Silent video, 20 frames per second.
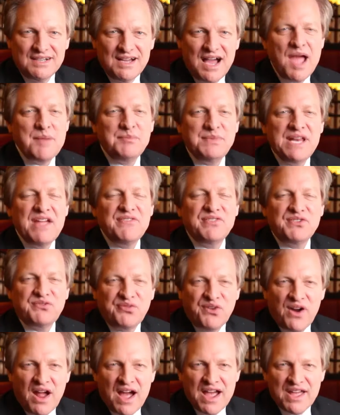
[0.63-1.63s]
I'm David
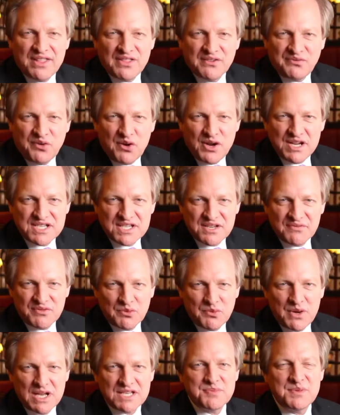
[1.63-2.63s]
Frei, the voice of
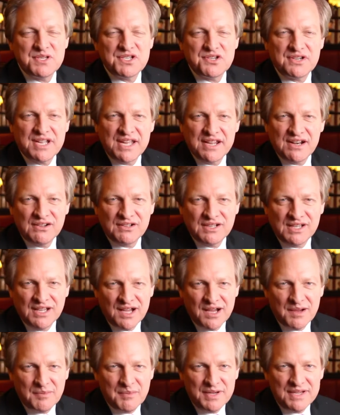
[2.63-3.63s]
the Westminster Kennel
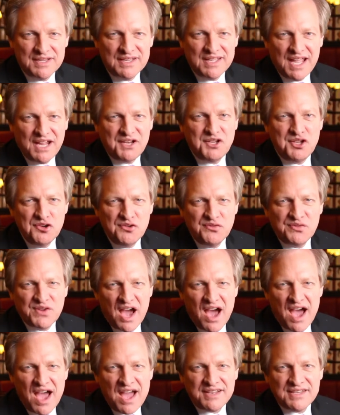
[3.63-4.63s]
Club, and you've
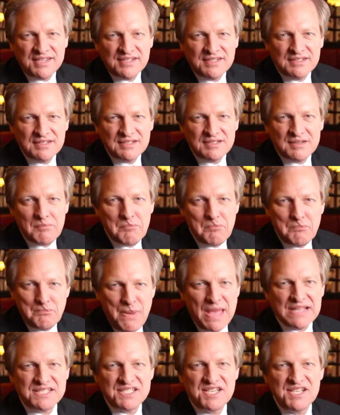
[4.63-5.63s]
got
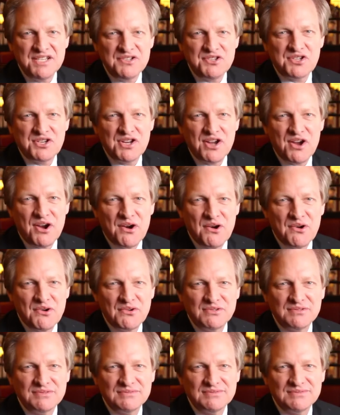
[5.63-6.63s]
Best in Show.